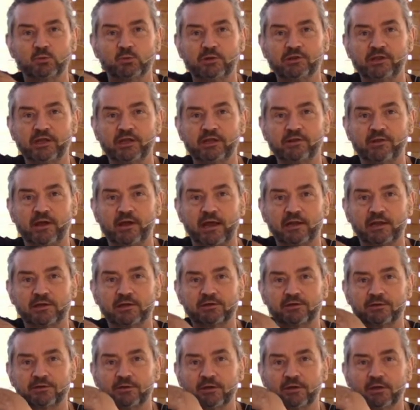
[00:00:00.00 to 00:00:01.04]
within
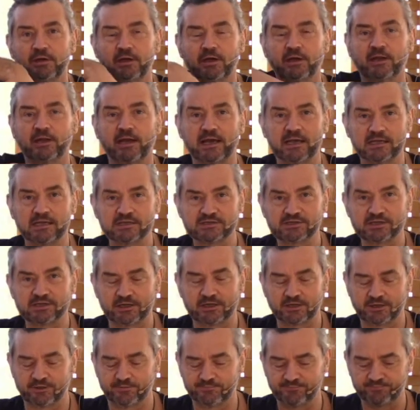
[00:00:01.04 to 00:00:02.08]
that, and it has
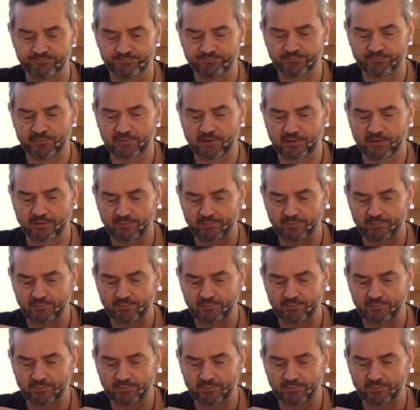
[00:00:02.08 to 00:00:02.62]
um,